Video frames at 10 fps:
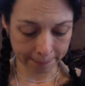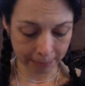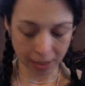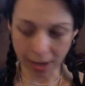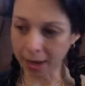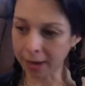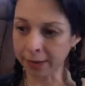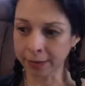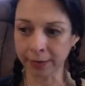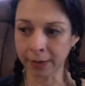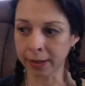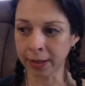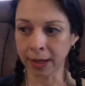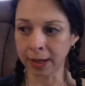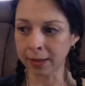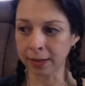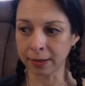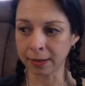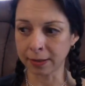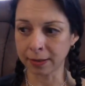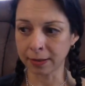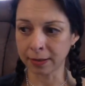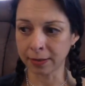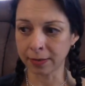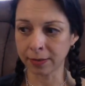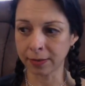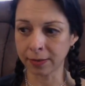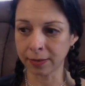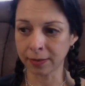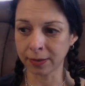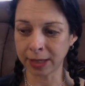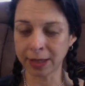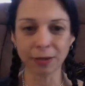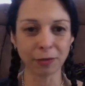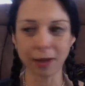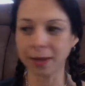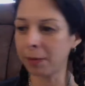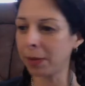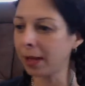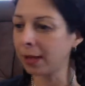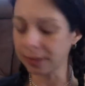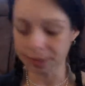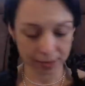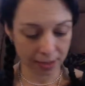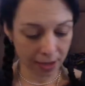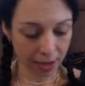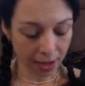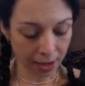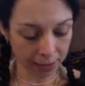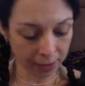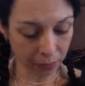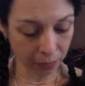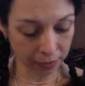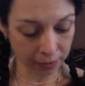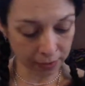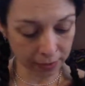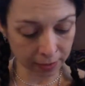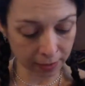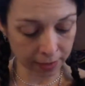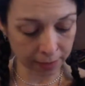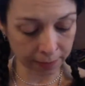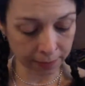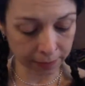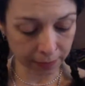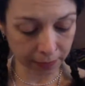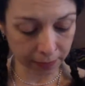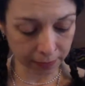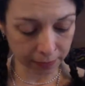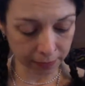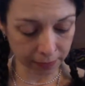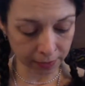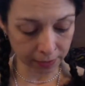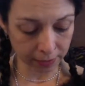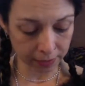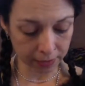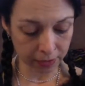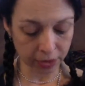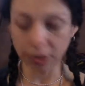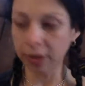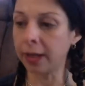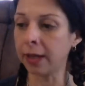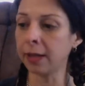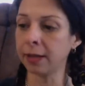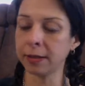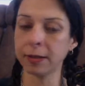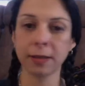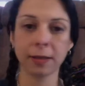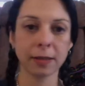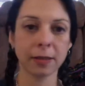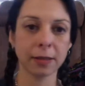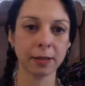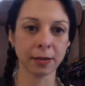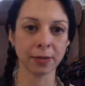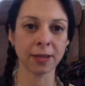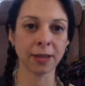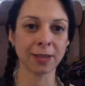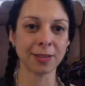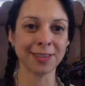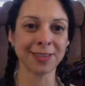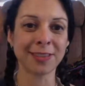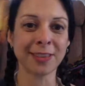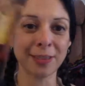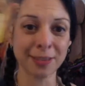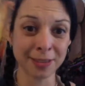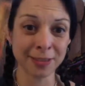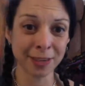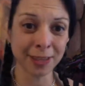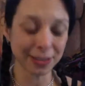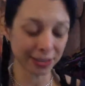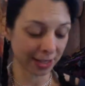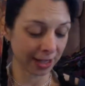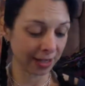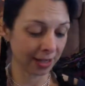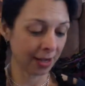Yeah, and again, needing to find that balance. And then with the Chariot, I said this is victory.